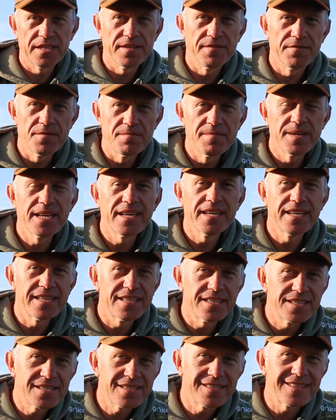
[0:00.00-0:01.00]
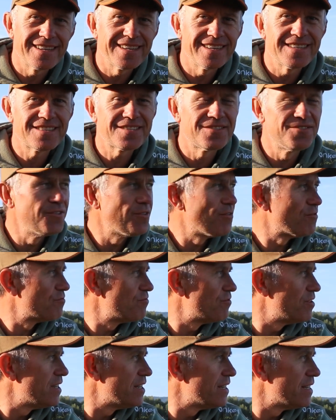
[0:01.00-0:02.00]
For me, it's not
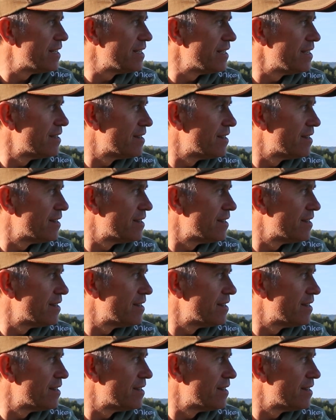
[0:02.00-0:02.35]
really